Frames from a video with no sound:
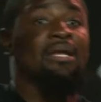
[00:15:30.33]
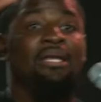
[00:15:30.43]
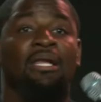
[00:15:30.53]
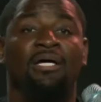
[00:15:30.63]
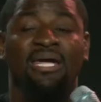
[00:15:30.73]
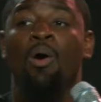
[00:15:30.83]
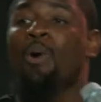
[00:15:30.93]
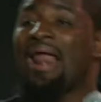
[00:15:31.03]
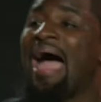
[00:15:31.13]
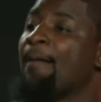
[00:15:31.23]
Look at
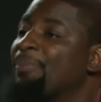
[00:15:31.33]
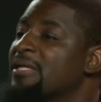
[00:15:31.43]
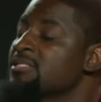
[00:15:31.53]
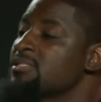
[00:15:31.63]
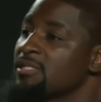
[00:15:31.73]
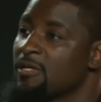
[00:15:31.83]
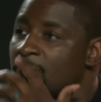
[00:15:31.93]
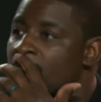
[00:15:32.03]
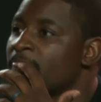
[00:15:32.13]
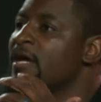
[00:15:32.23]
what happens.
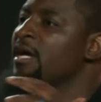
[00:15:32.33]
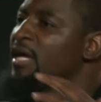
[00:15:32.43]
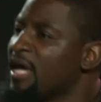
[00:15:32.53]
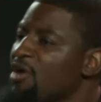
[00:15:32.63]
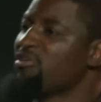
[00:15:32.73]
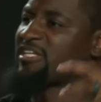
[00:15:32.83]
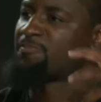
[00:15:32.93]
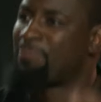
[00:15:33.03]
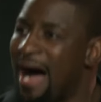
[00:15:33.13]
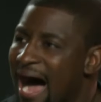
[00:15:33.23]
He
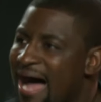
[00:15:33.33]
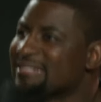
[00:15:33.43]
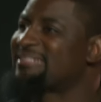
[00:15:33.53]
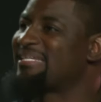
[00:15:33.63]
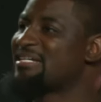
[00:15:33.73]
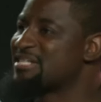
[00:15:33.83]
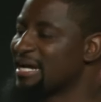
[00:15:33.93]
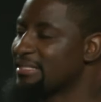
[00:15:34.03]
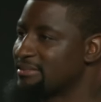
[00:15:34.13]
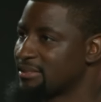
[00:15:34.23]
responds to
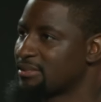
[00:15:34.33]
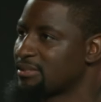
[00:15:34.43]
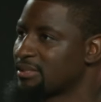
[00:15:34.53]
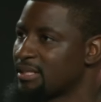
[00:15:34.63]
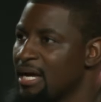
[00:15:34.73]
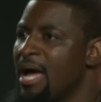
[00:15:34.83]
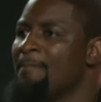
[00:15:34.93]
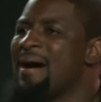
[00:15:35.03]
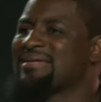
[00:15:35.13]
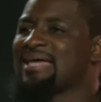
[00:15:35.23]
Jesus
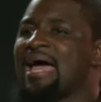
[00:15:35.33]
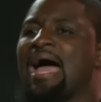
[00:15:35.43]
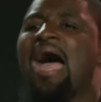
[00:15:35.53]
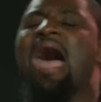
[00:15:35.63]
by saying,